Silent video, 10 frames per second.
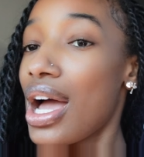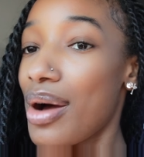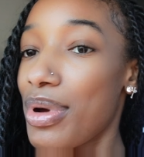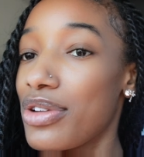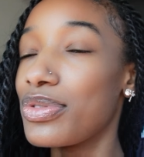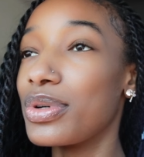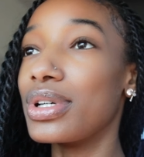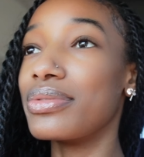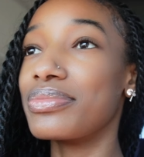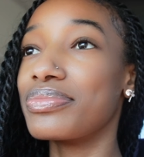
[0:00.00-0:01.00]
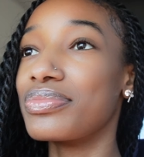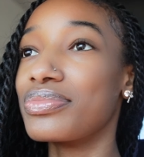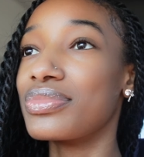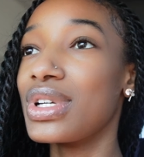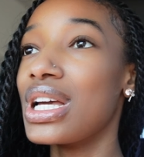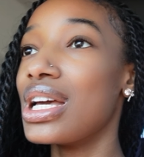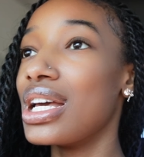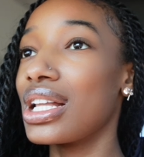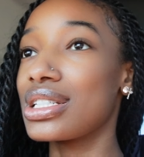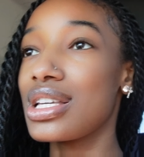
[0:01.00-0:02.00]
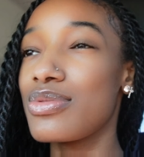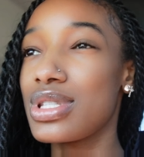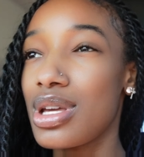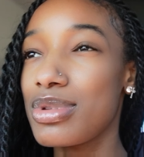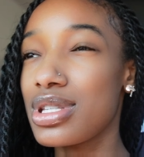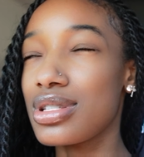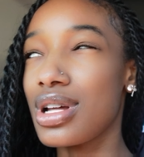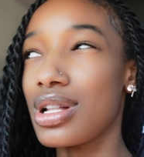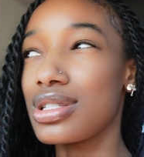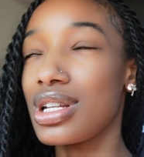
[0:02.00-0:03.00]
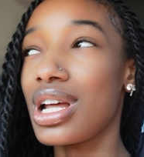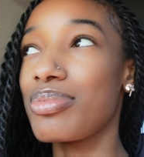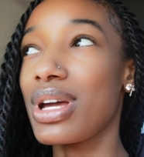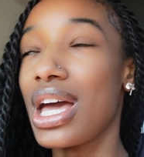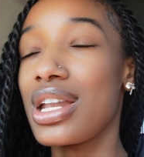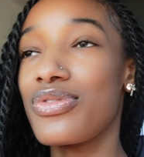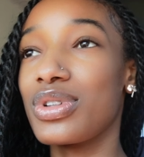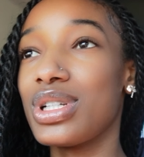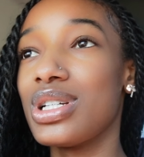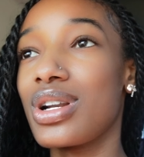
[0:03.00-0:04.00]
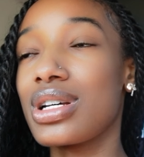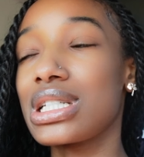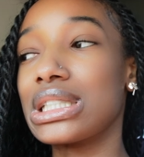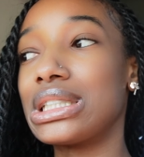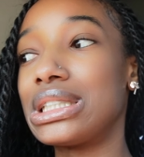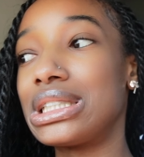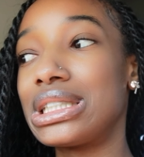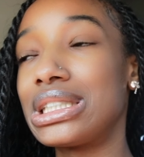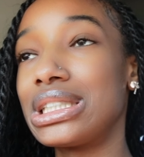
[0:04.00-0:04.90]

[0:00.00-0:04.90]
I paid for it. Like I said, it was $76, and I had to pay $80 for Leah, and I was like, ugh.